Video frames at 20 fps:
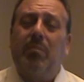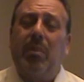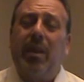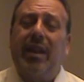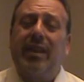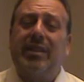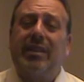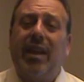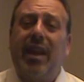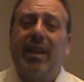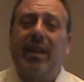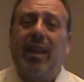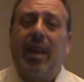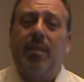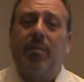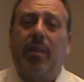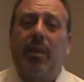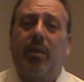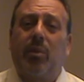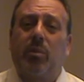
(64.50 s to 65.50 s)
Big Ten
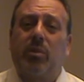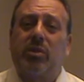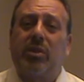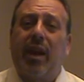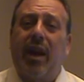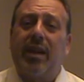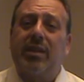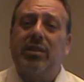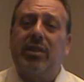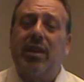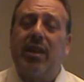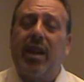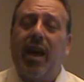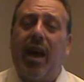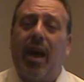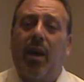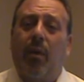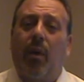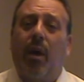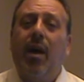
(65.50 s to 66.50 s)
Game of the Year, Wisconsin and
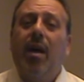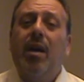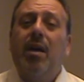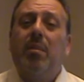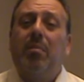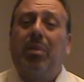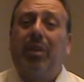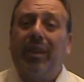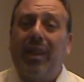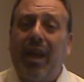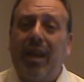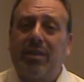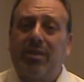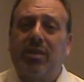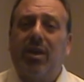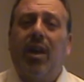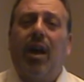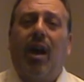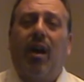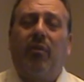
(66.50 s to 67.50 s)
Iowa,
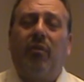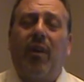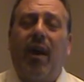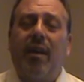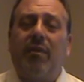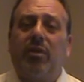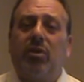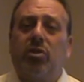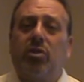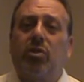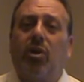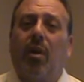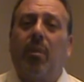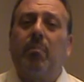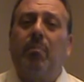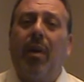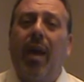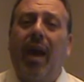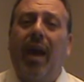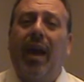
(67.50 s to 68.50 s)
plus a 500 star
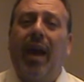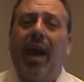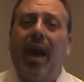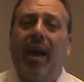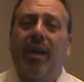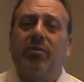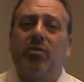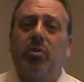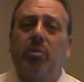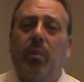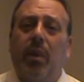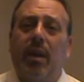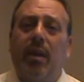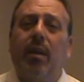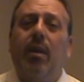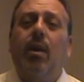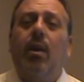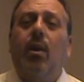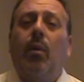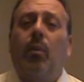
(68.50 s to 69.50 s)
pay after you
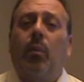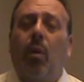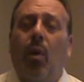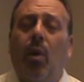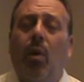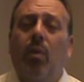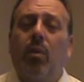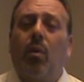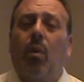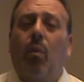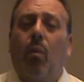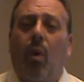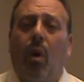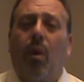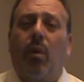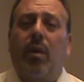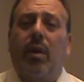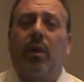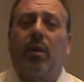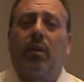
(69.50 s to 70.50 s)
win Road
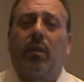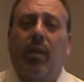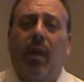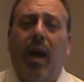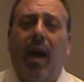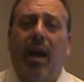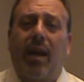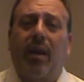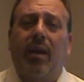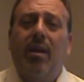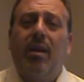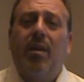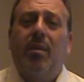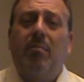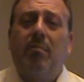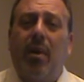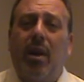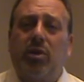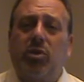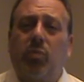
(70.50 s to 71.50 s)
Warrior lock.
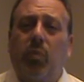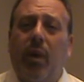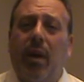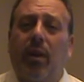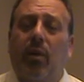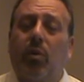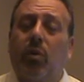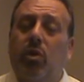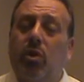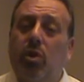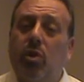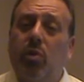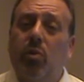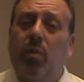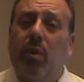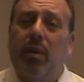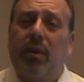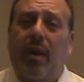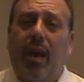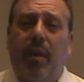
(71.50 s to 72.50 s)
Must win or you
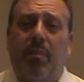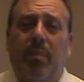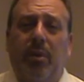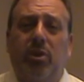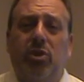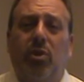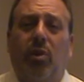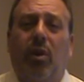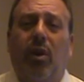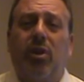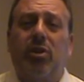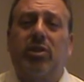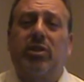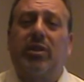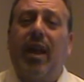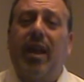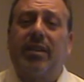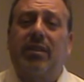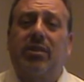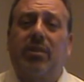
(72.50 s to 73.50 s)
will not be charged.
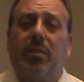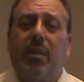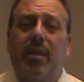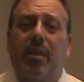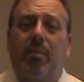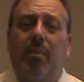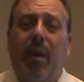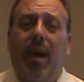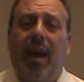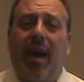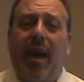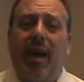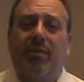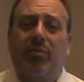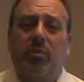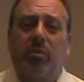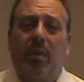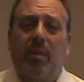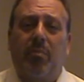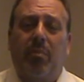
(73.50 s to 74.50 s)
That's the way the pay
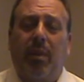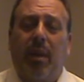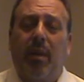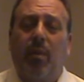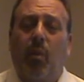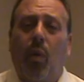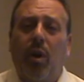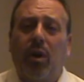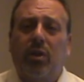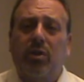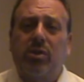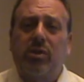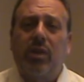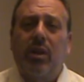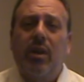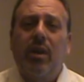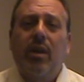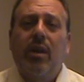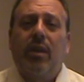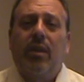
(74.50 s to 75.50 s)
after you win play
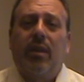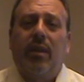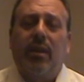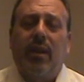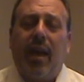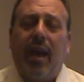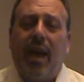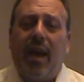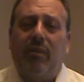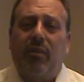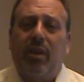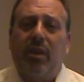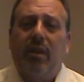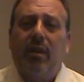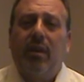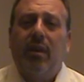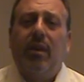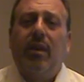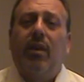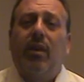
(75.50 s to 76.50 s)
works. There you have it.
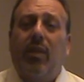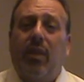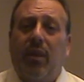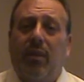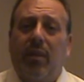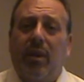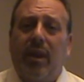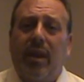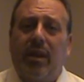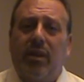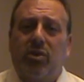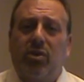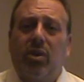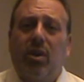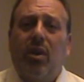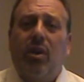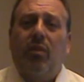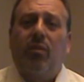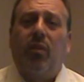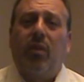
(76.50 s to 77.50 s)
There it
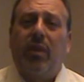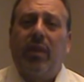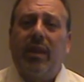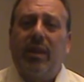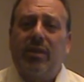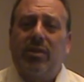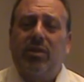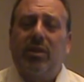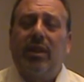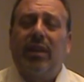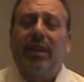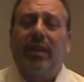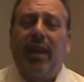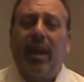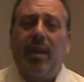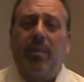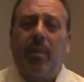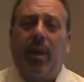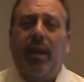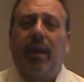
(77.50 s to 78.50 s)
is for this
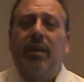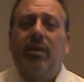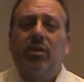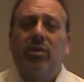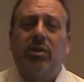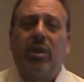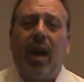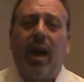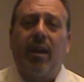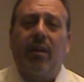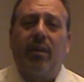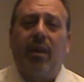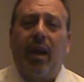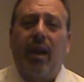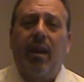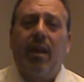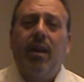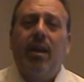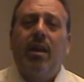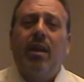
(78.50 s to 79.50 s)
gaming
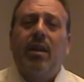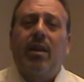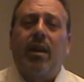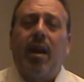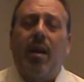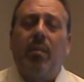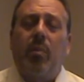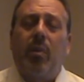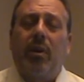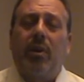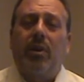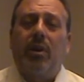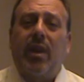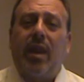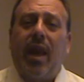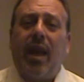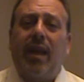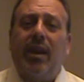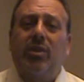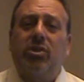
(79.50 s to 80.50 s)
Saturday. Comp winner
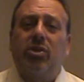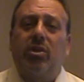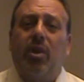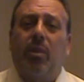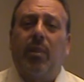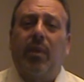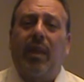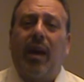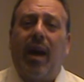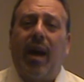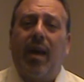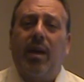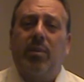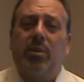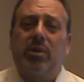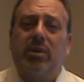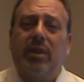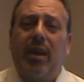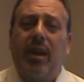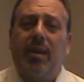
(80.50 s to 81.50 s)
today is to go with
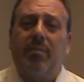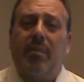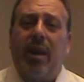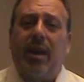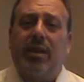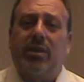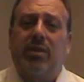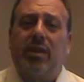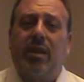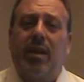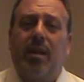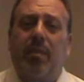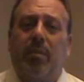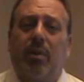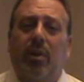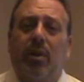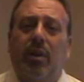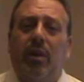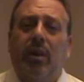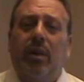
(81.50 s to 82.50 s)
Iowa State minus the
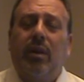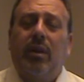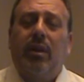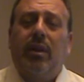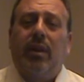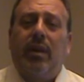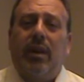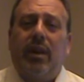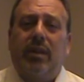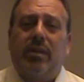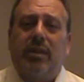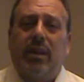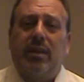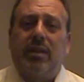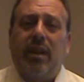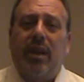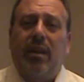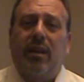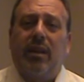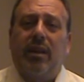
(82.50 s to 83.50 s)
number as they
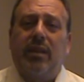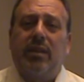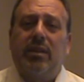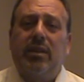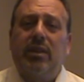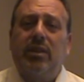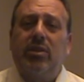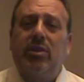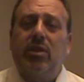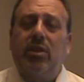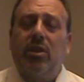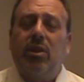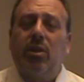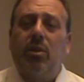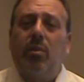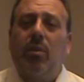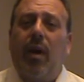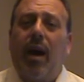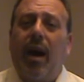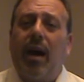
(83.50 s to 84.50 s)
take on
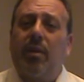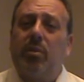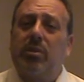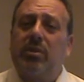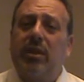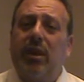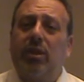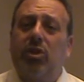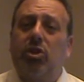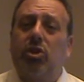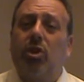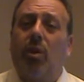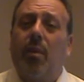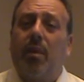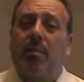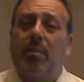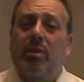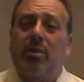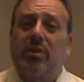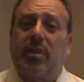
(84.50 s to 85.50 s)
TCU. Iowa State
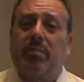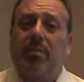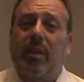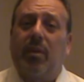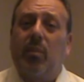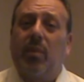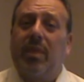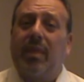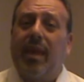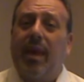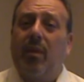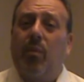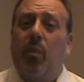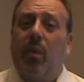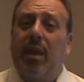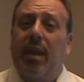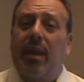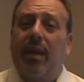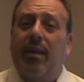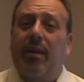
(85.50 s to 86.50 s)
showing me something with that
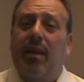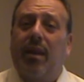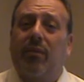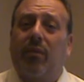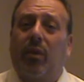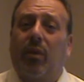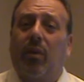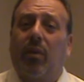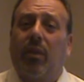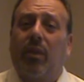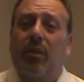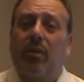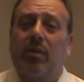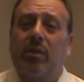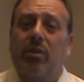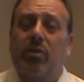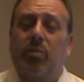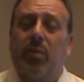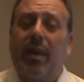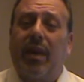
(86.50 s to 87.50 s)
win in cover earlier
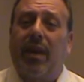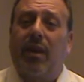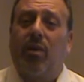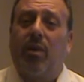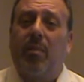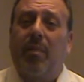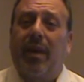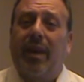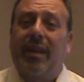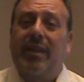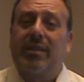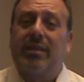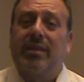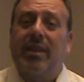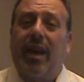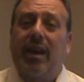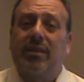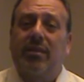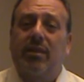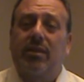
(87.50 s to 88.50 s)
this week at home against
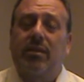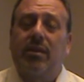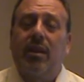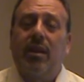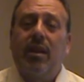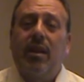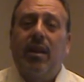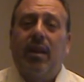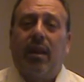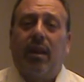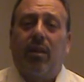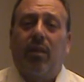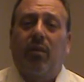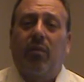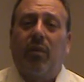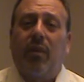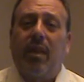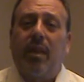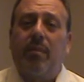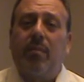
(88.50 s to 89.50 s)
Texas. I look
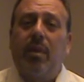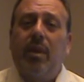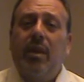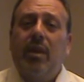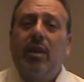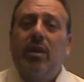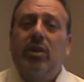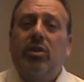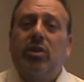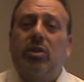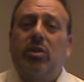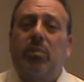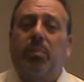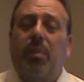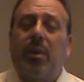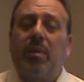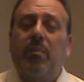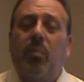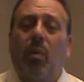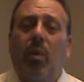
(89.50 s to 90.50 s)
for them to
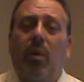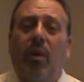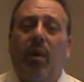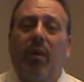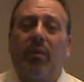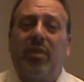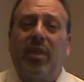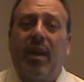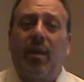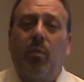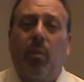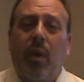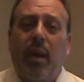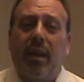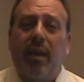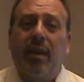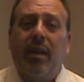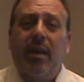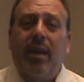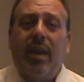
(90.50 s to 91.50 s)
springboard off that
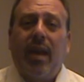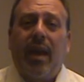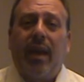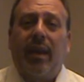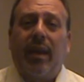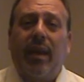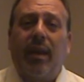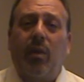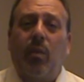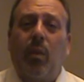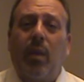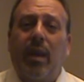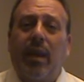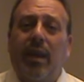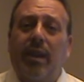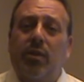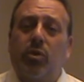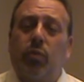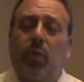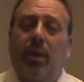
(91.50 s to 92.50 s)
win and get a win
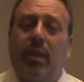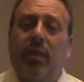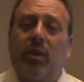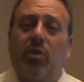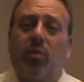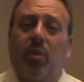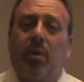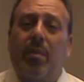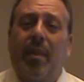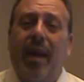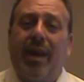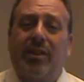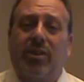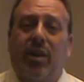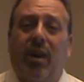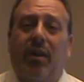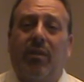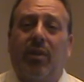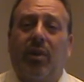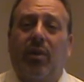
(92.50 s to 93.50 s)
against one of the
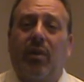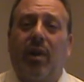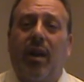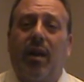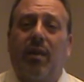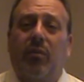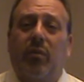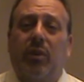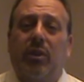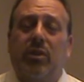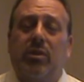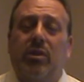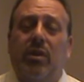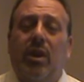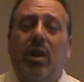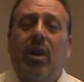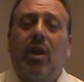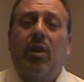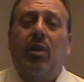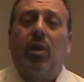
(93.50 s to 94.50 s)
doormats of their conference.
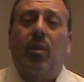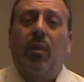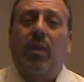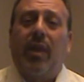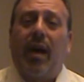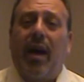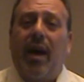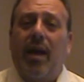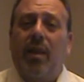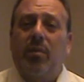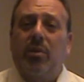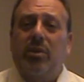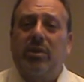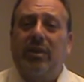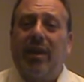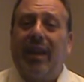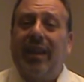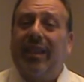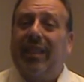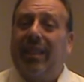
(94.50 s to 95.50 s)
Go with Iowa
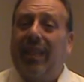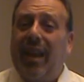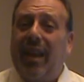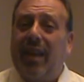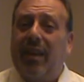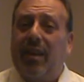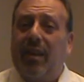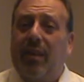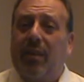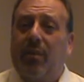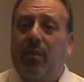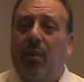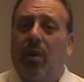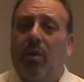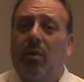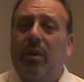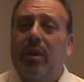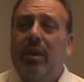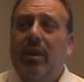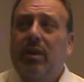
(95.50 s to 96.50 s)
State, lay it on the
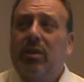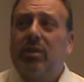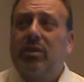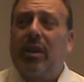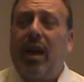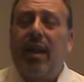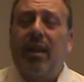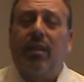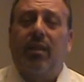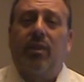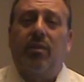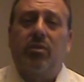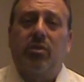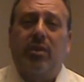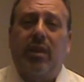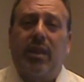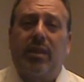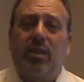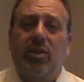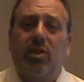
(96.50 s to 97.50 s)
road. Cyclones
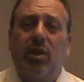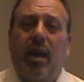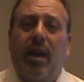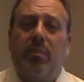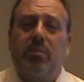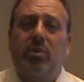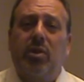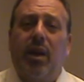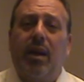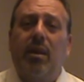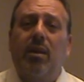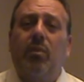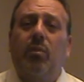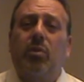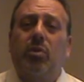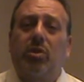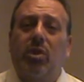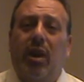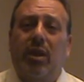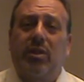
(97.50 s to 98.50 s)
get the job done.
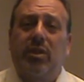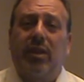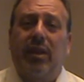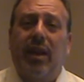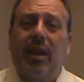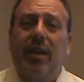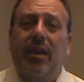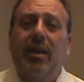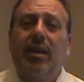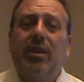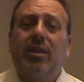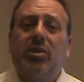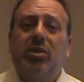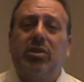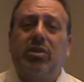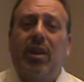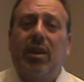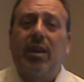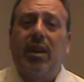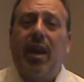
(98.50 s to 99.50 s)
We'll talk to you again
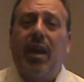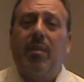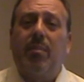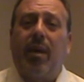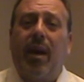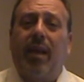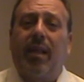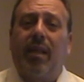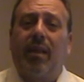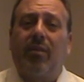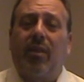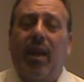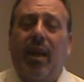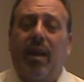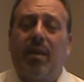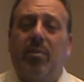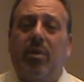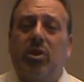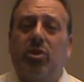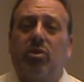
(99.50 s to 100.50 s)
Sunday by 11
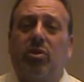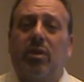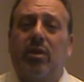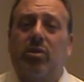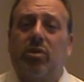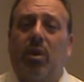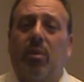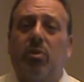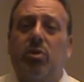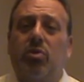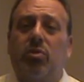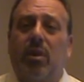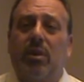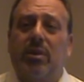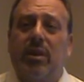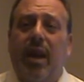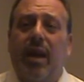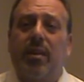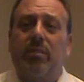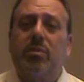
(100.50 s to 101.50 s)
a.m. Eastern. As always,
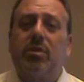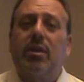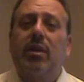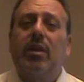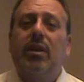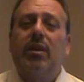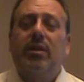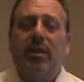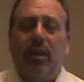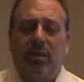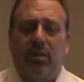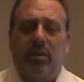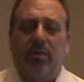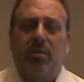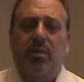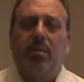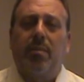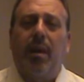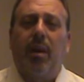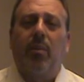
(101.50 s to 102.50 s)
Trace Adams, Dead
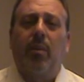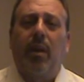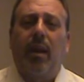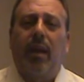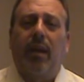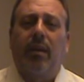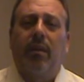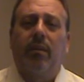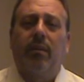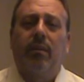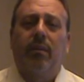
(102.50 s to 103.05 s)
Series About Winning.